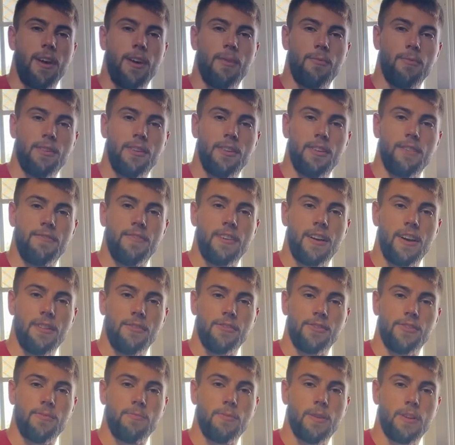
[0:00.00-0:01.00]
I wouldn't have
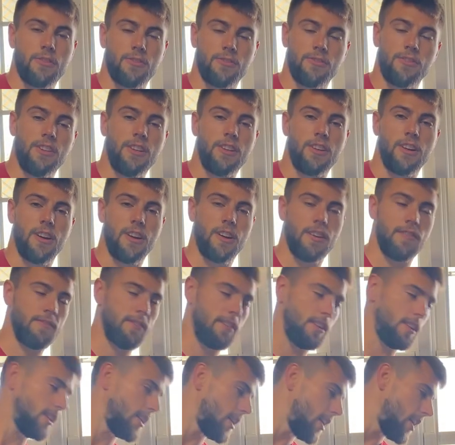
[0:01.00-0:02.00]
found specialty
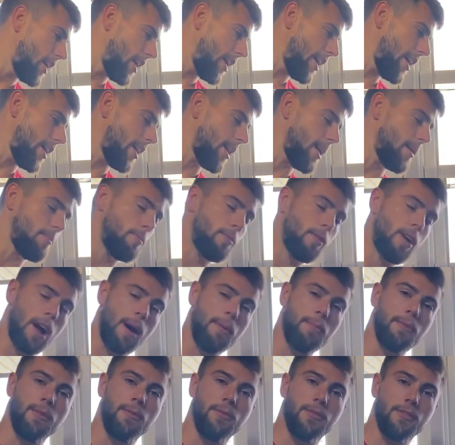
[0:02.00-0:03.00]
coffee, and I
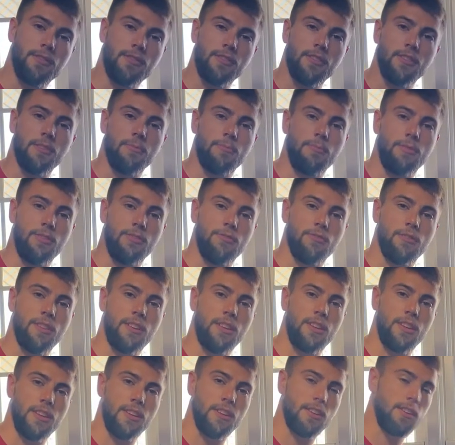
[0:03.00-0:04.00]
probably would still be
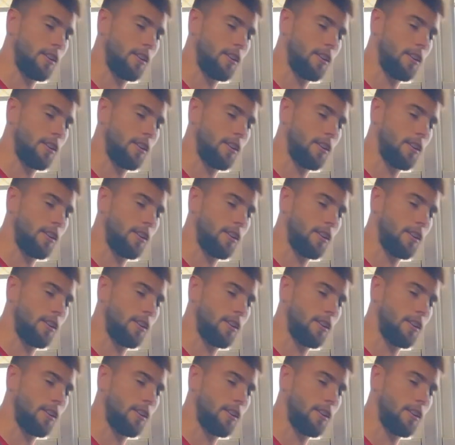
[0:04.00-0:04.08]
drinking